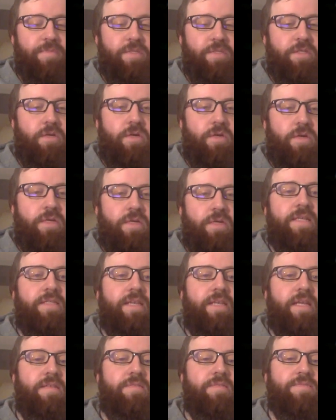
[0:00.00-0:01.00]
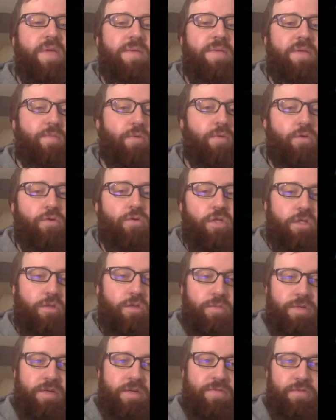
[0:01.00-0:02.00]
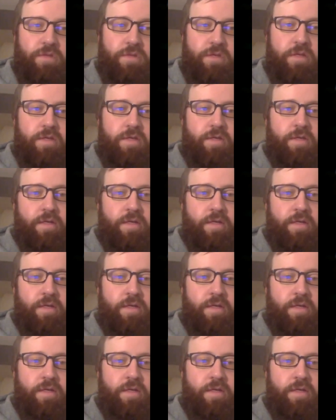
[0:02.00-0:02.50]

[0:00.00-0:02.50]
So it's it does make me approach it a little bit differently.